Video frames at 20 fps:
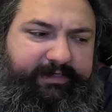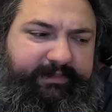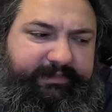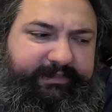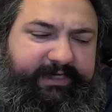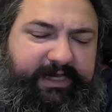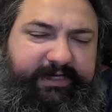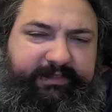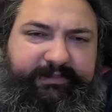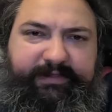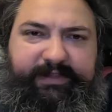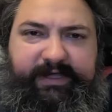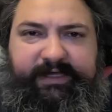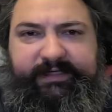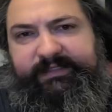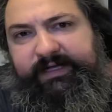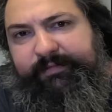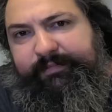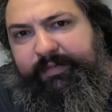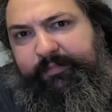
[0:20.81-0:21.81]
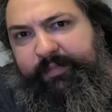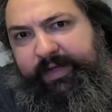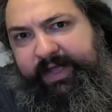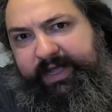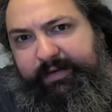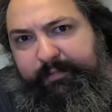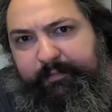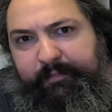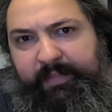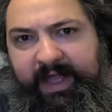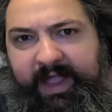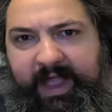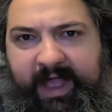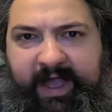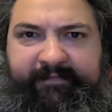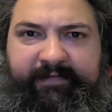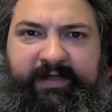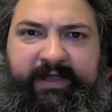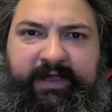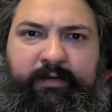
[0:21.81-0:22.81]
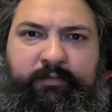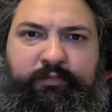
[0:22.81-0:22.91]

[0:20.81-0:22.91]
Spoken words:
change things up a bit by having